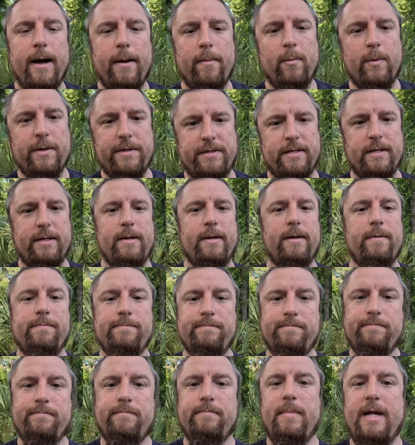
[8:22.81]
with the
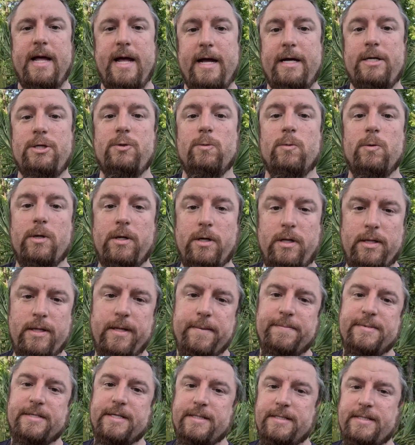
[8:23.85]
actual
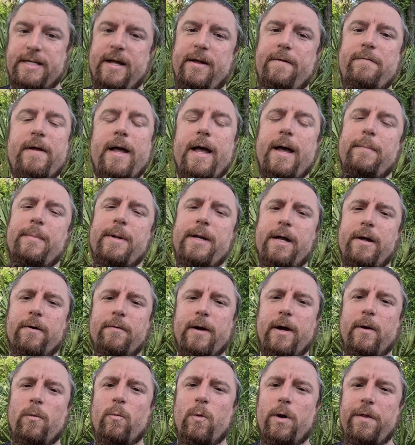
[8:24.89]
eclipse itself happening
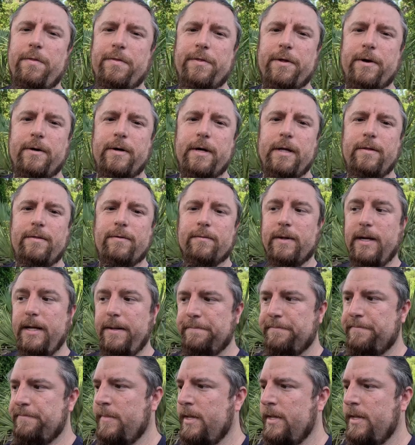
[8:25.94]
around 1:33.